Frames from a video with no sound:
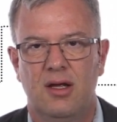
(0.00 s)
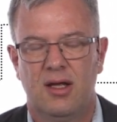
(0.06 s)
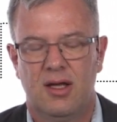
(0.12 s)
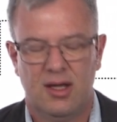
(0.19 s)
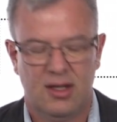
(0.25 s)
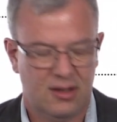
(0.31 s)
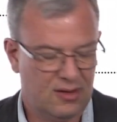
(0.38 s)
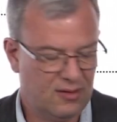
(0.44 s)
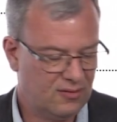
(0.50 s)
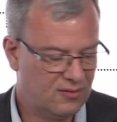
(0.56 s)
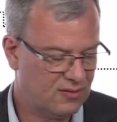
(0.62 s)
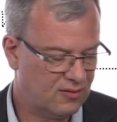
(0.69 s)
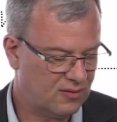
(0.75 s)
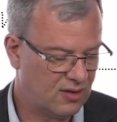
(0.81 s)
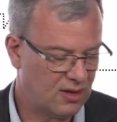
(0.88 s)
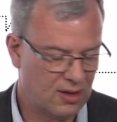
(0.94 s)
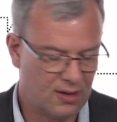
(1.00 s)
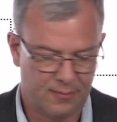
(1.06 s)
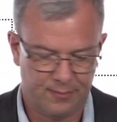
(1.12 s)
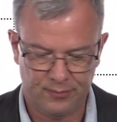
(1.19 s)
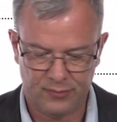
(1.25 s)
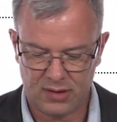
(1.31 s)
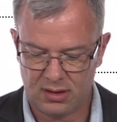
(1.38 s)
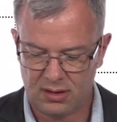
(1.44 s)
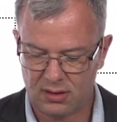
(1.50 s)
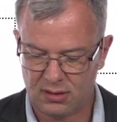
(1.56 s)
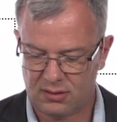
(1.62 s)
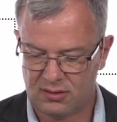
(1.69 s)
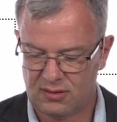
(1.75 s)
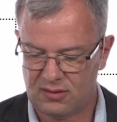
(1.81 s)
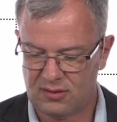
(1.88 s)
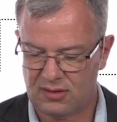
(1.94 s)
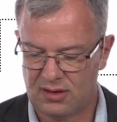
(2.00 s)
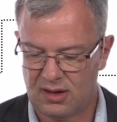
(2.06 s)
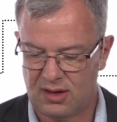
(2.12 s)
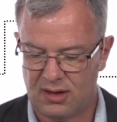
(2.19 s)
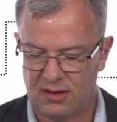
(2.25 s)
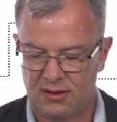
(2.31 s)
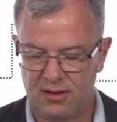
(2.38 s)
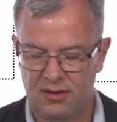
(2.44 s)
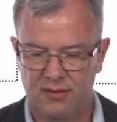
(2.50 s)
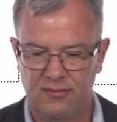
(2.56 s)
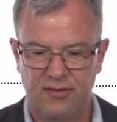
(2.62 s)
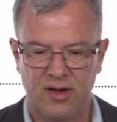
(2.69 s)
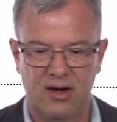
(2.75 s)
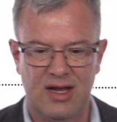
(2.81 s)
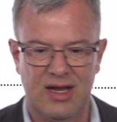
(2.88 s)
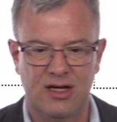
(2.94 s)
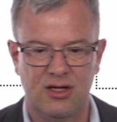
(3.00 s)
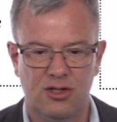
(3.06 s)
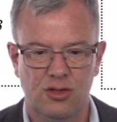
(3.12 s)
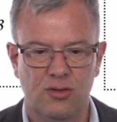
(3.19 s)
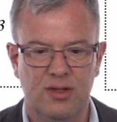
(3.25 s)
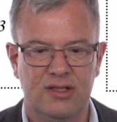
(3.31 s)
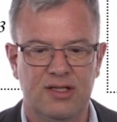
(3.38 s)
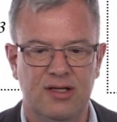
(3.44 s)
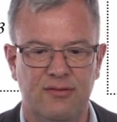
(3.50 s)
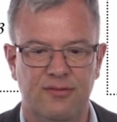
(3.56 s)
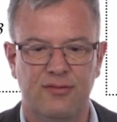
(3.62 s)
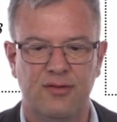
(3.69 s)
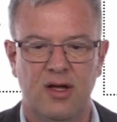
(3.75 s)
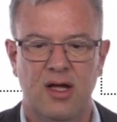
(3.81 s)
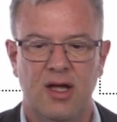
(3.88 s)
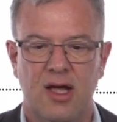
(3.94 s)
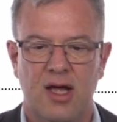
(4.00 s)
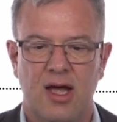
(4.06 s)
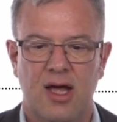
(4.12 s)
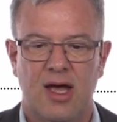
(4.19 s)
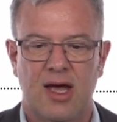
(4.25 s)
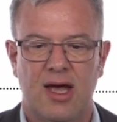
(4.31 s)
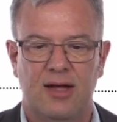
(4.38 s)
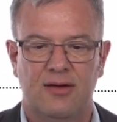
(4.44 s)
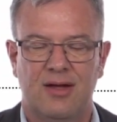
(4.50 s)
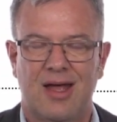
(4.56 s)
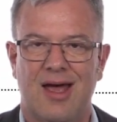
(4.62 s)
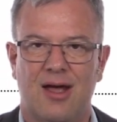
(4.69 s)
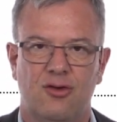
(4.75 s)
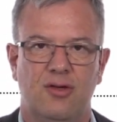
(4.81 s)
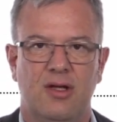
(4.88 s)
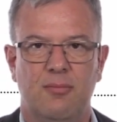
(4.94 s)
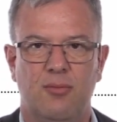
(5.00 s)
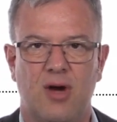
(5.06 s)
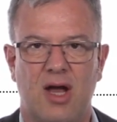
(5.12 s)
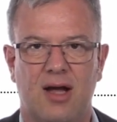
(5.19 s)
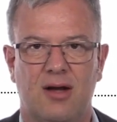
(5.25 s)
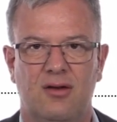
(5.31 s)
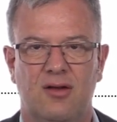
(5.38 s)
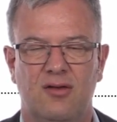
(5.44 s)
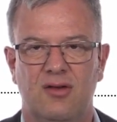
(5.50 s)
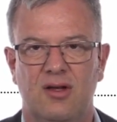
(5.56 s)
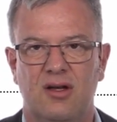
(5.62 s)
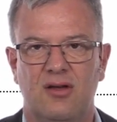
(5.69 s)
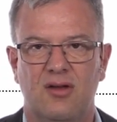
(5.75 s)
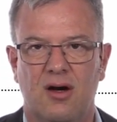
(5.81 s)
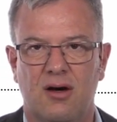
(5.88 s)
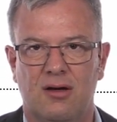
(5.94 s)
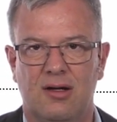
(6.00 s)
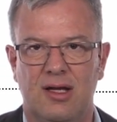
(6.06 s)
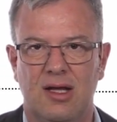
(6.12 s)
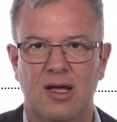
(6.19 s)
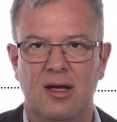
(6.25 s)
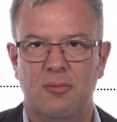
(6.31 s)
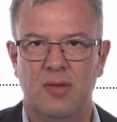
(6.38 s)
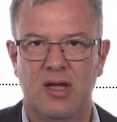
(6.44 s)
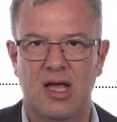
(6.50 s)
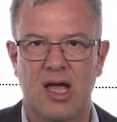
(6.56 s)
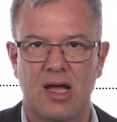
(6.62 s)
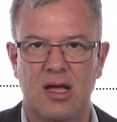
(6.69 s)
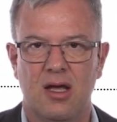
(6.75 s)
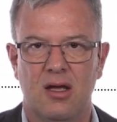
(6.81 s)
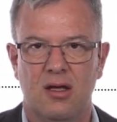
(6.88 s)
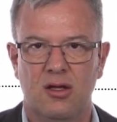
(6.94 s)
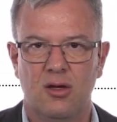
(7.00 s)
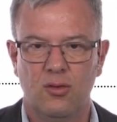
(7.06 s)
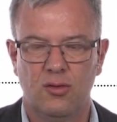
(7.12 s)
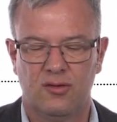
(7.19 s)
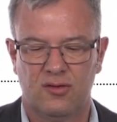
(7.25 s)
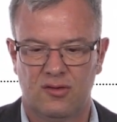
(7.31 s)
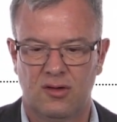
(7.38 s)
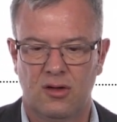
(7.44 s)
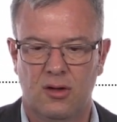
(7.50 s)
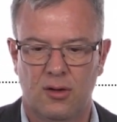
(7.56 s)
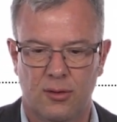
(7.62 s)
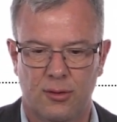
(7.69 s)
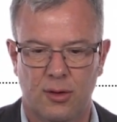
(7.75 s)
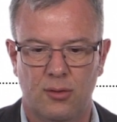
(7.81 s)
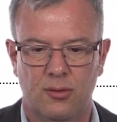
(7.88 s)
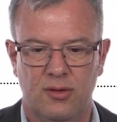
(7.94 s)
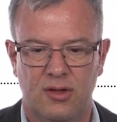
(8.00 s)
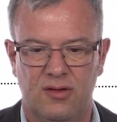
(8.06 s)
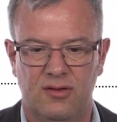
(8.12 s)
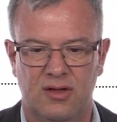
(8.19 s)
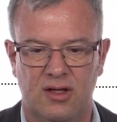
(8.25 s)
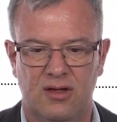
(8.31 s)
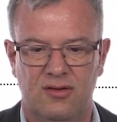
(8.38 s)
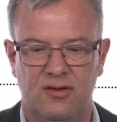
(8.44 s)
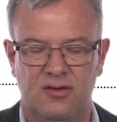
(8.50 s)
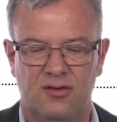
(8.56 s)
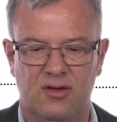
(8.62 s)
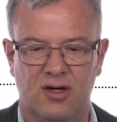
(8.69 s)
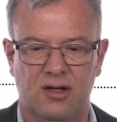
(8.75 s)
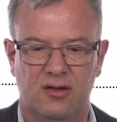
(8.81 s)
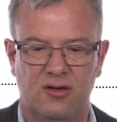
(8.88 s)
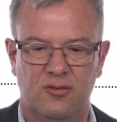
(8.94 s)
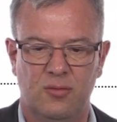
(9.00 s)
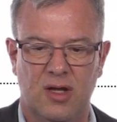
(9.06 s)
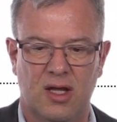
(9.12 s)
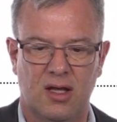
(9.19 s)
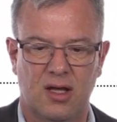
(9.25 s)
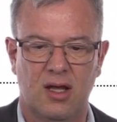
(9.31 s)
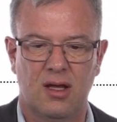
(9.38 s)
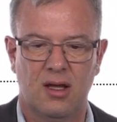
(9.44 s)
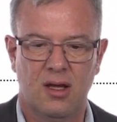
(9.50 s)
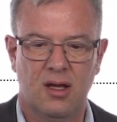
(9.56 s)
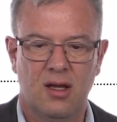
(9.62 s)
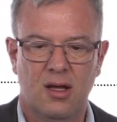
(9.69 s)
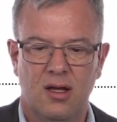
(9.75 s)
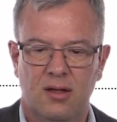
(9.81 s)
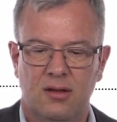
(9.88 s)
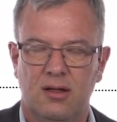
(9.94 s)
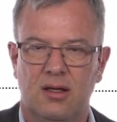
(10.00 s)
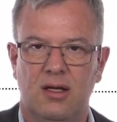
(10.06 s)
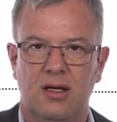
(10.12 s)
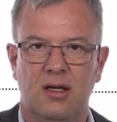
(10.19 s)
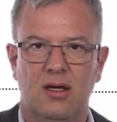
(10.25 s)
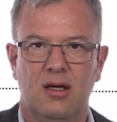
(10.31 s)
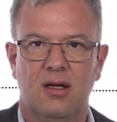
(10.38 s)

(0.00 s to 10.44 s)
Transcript: It is not very intuitive, and actually in practice it is hardly being used, although this is strictly speaking the